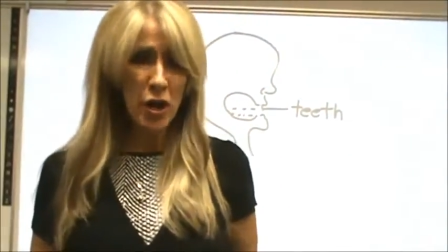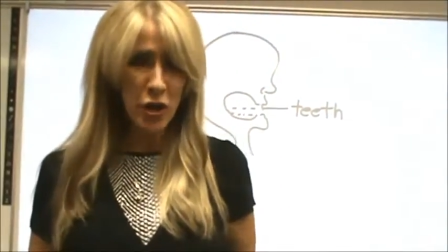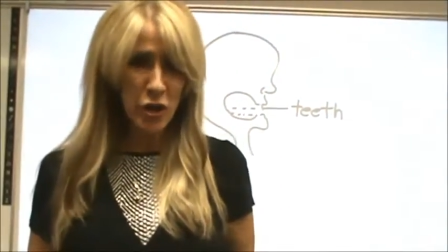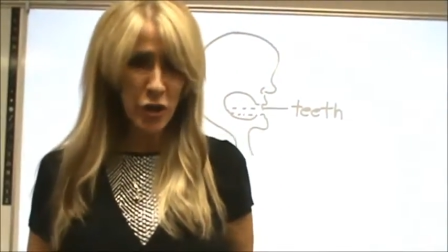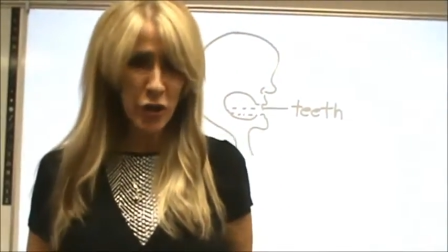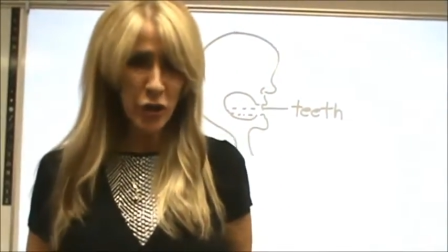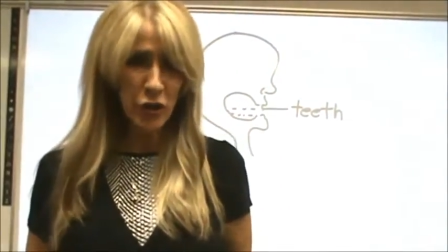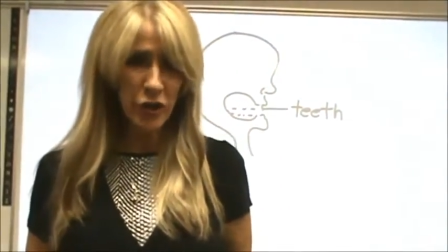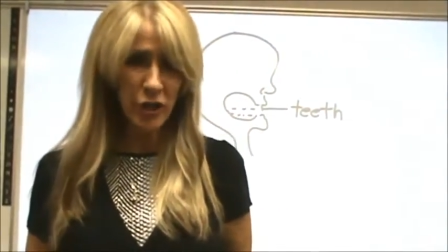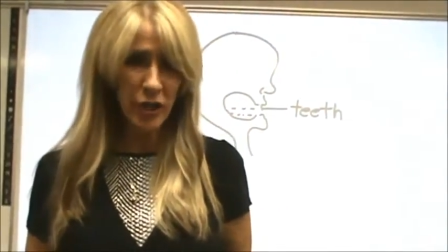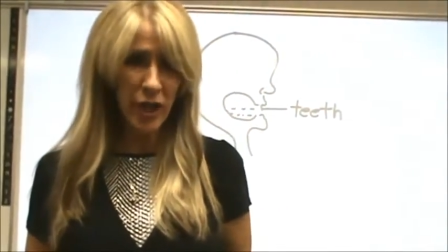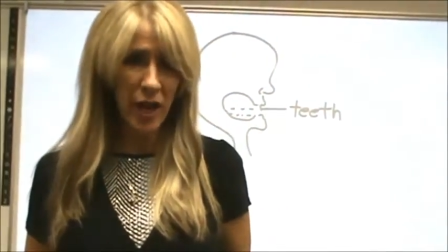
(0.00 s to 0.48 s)

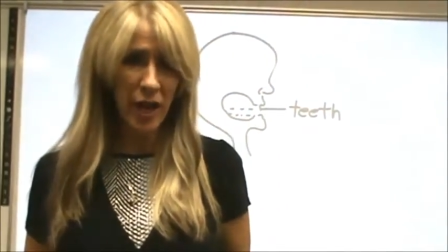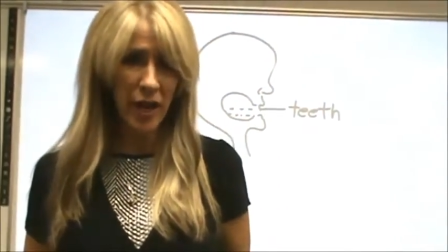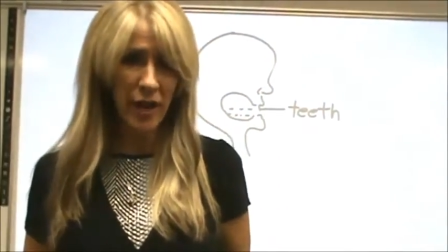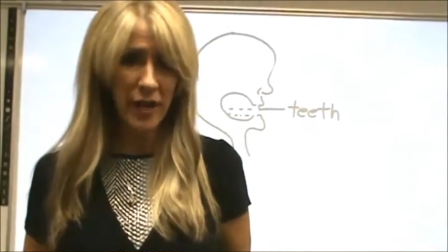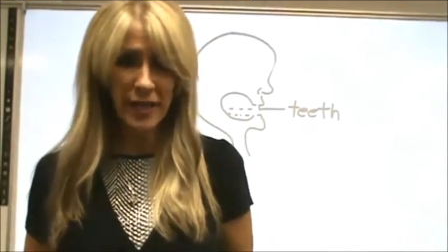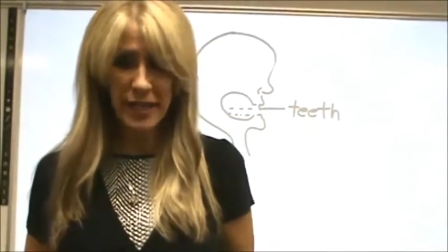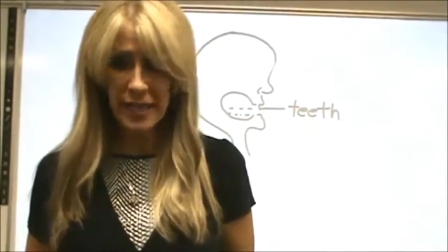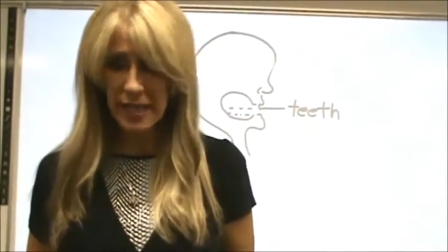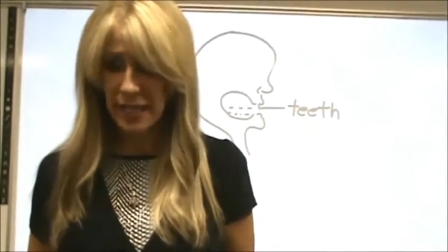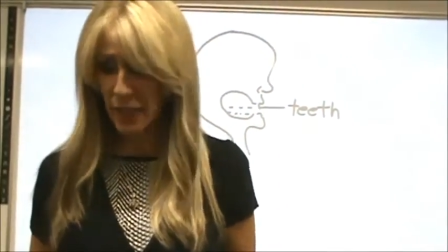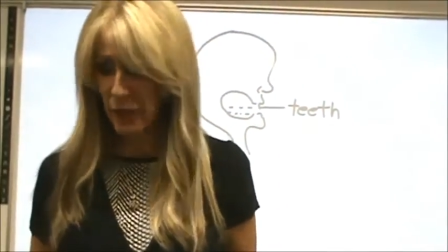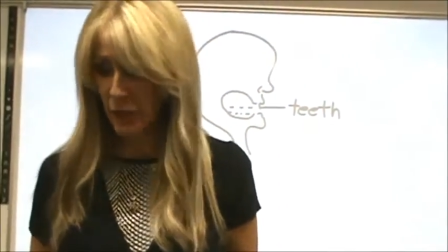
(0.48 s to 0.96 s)
your tongue
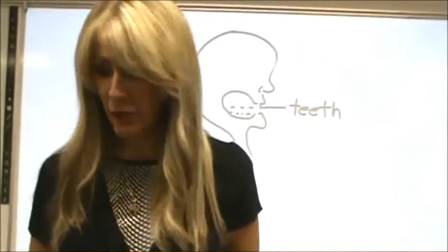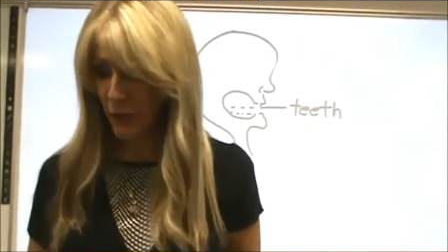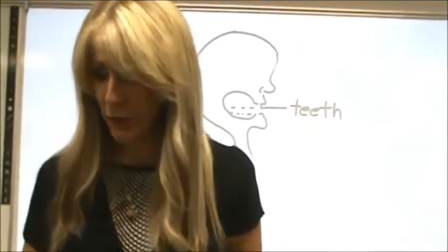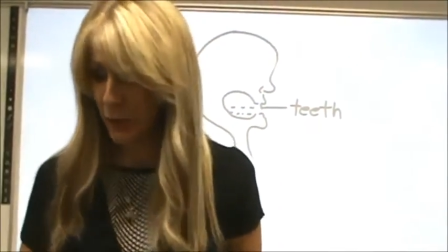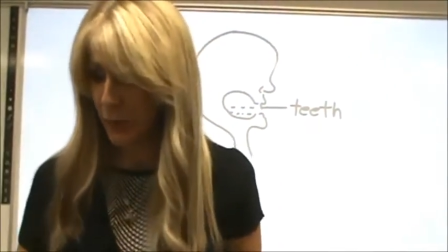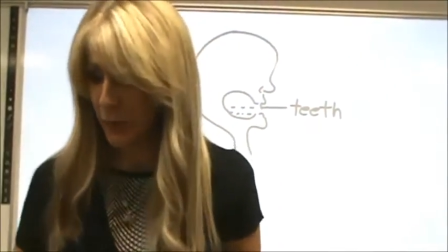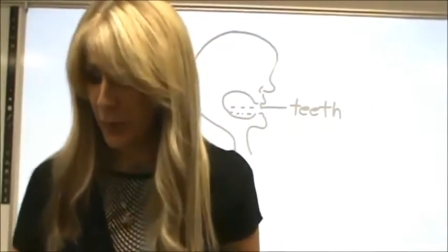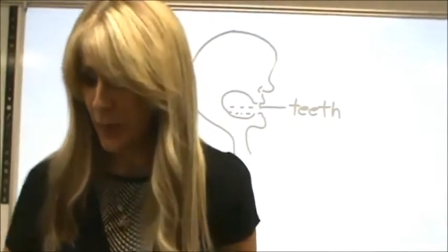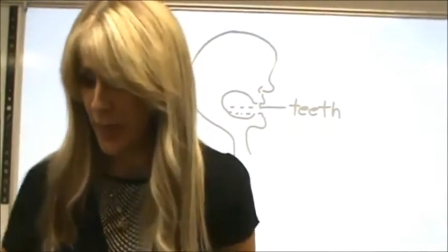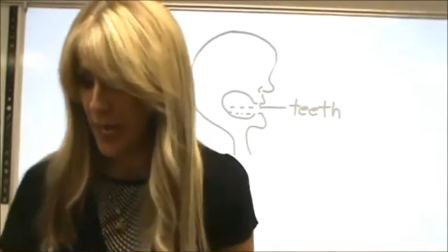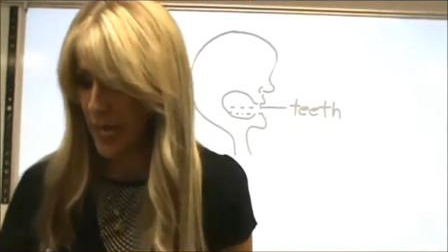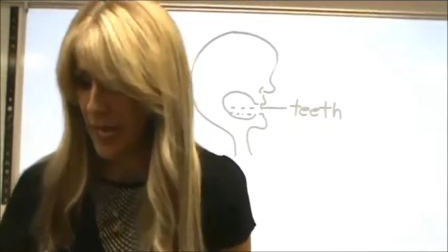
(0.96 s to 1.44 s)
needs to
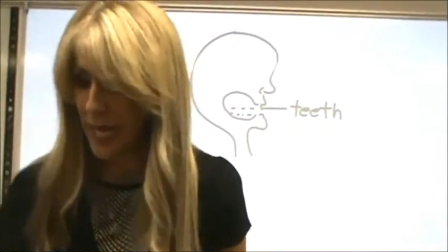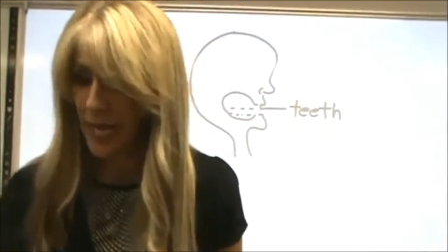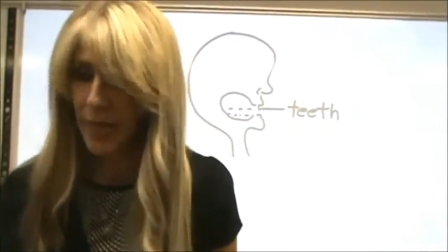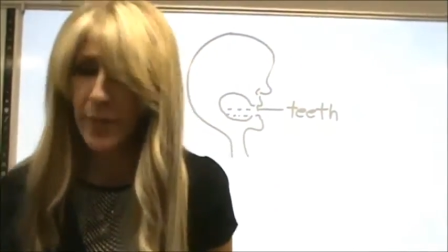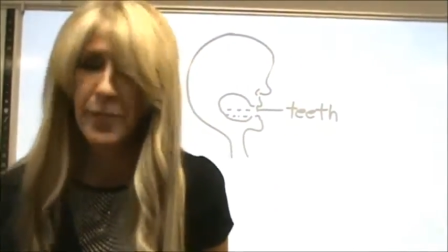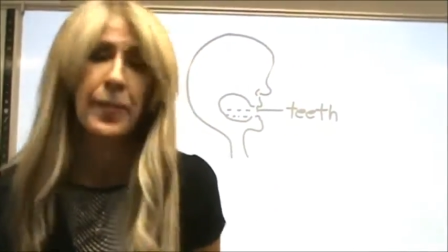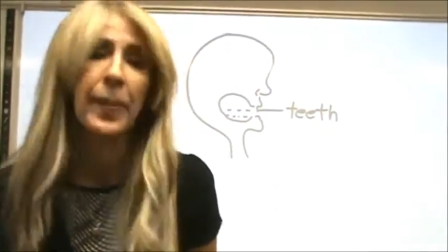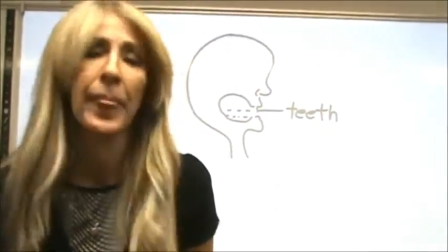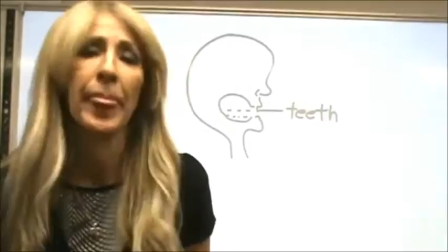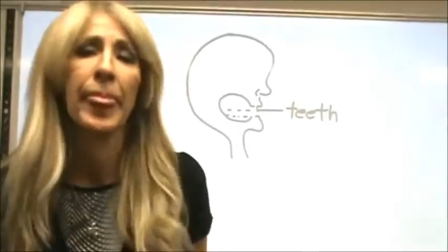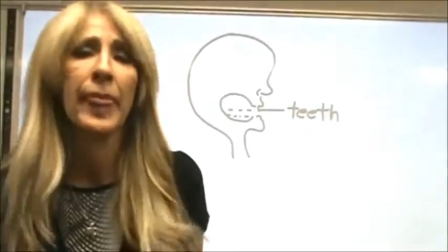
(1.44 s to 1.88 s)
be,